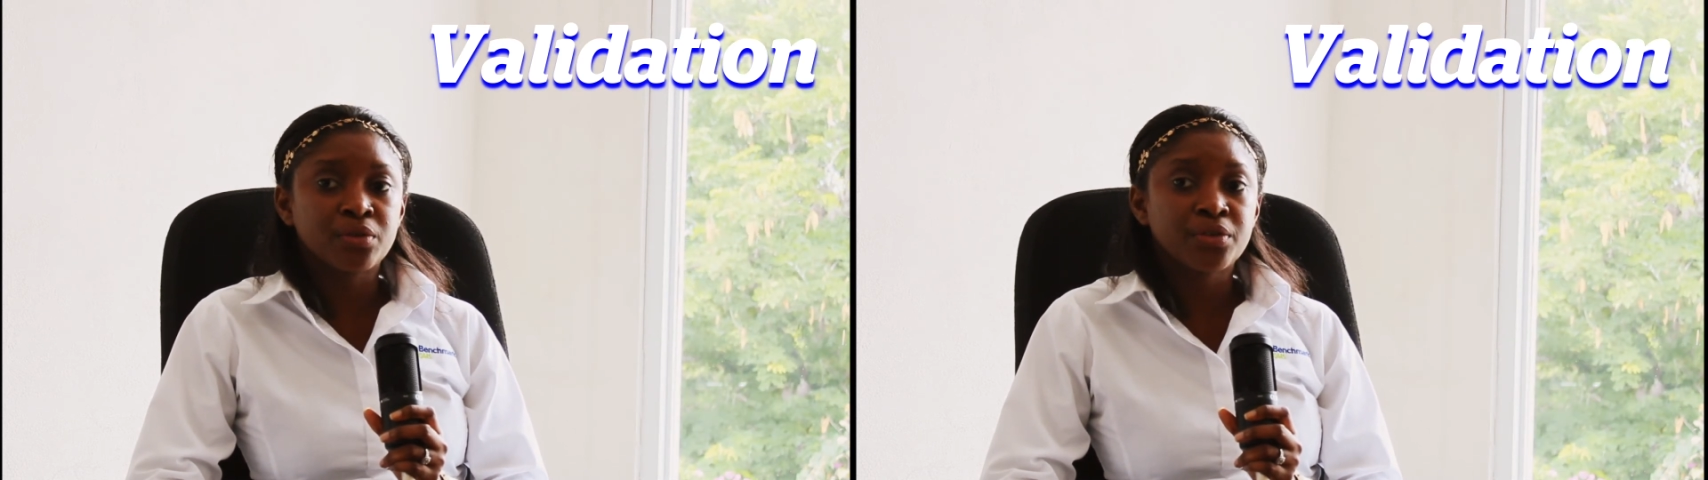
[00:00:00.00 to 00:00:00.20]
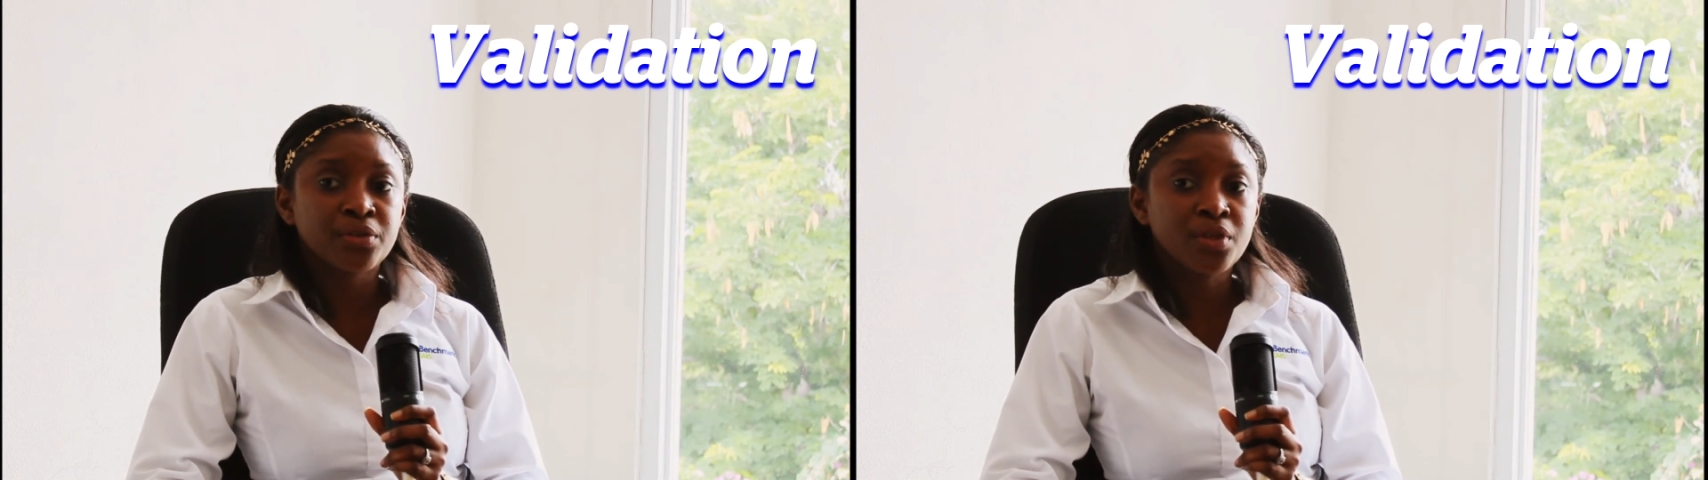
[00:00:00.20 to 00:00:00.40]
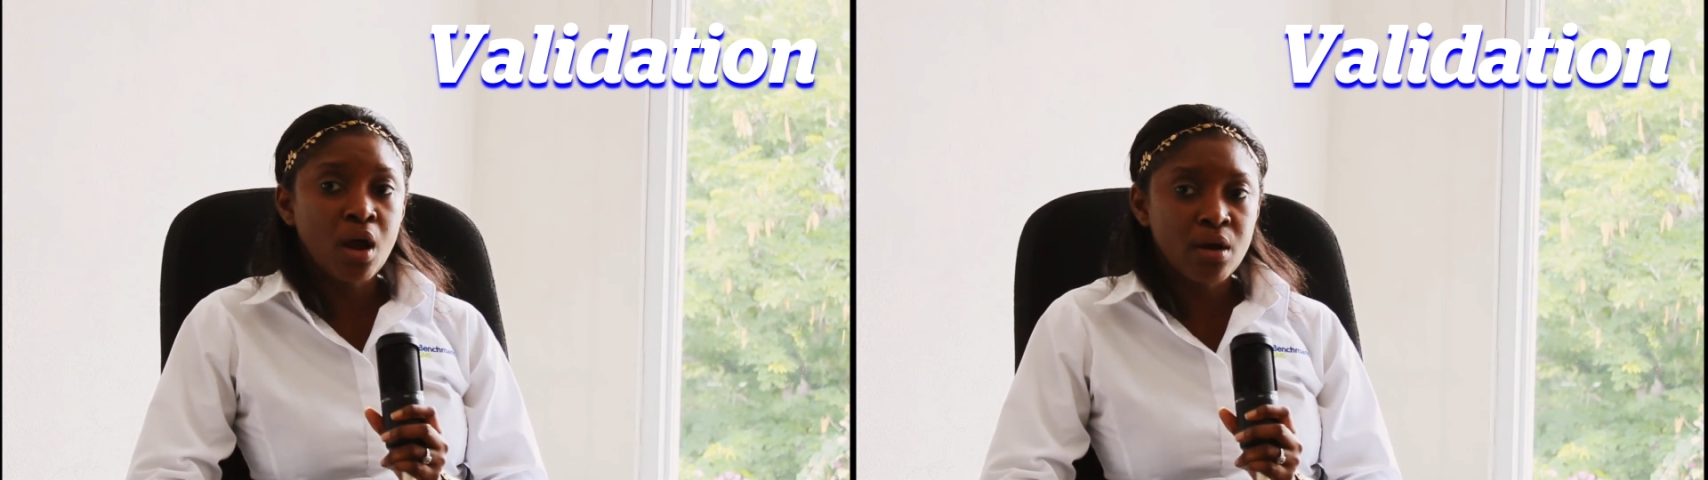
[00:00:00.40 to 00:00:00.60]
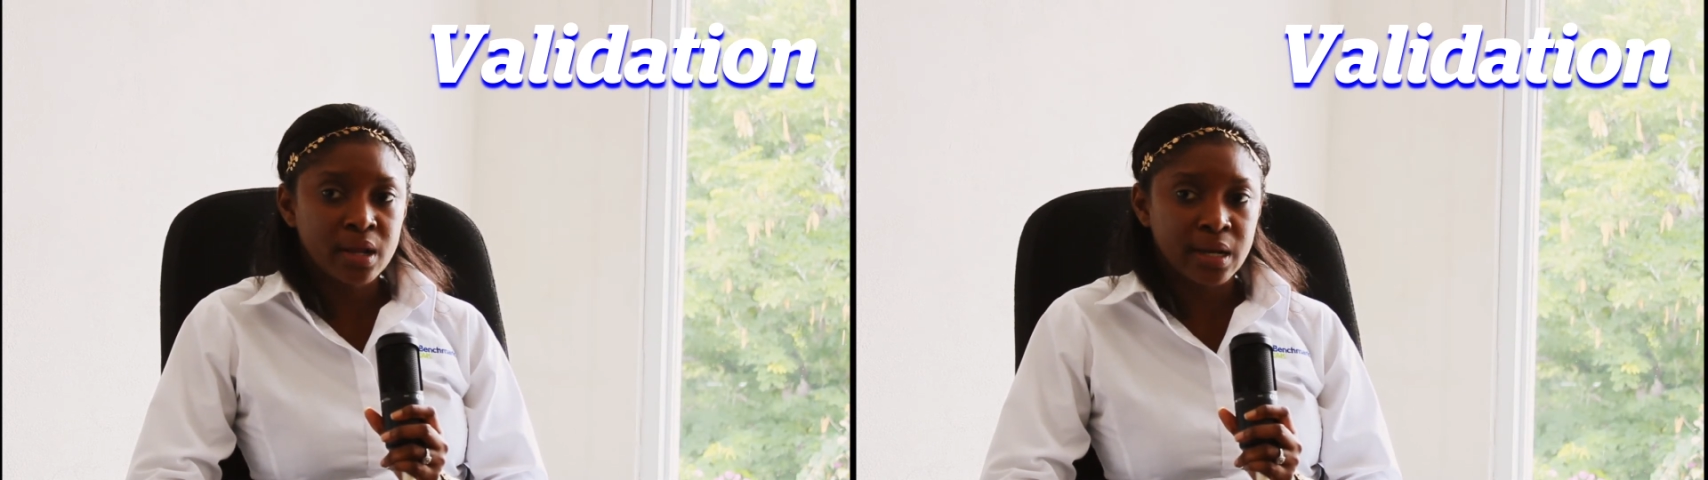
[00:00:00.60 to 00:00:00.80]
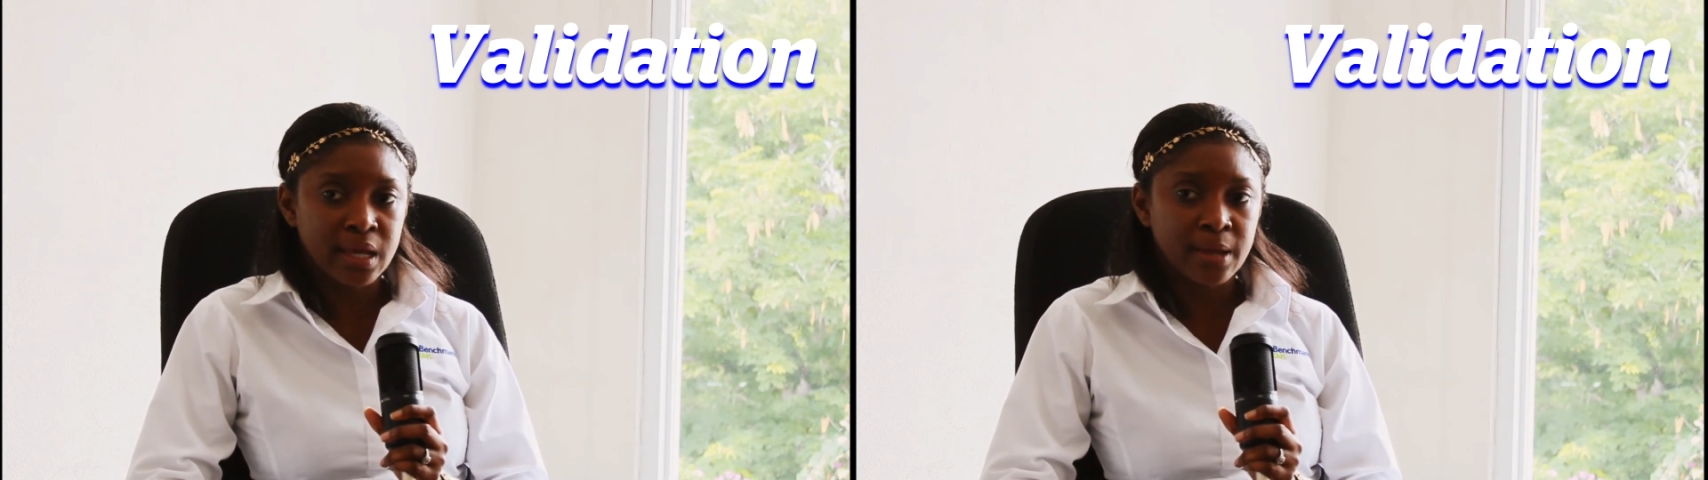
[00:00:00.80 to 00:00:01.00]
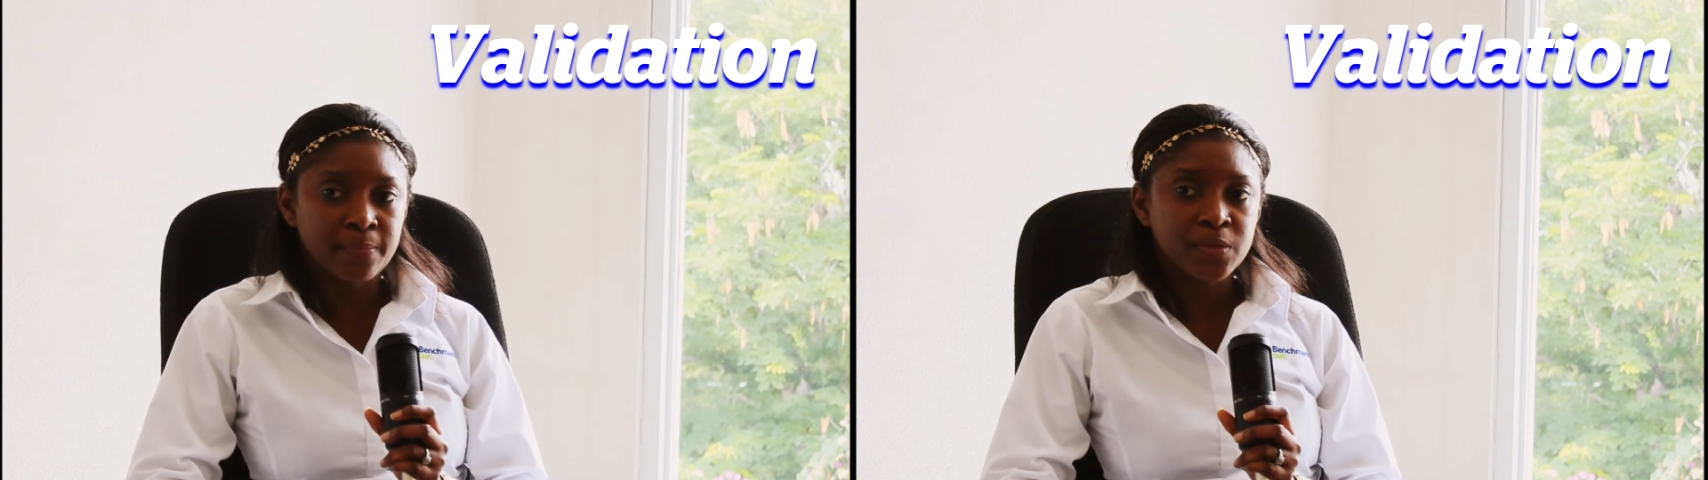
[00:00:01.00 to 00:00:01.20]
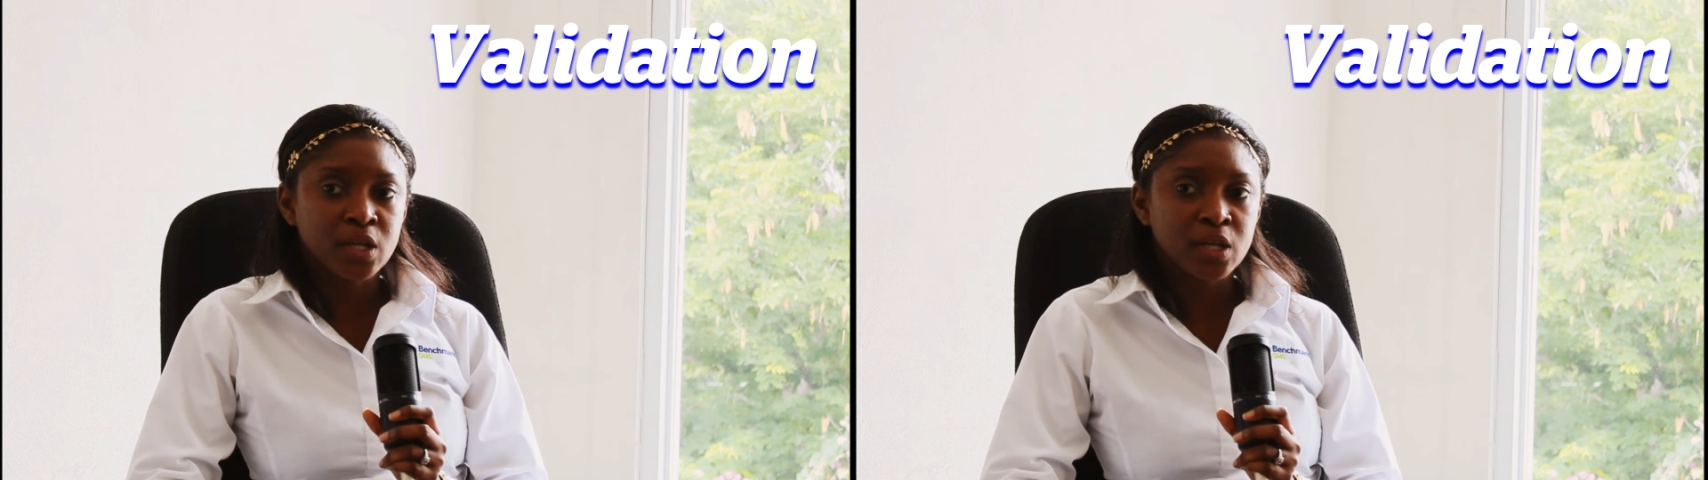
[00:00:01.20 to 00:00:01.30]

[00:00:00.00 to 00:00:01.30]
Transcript: thoroughly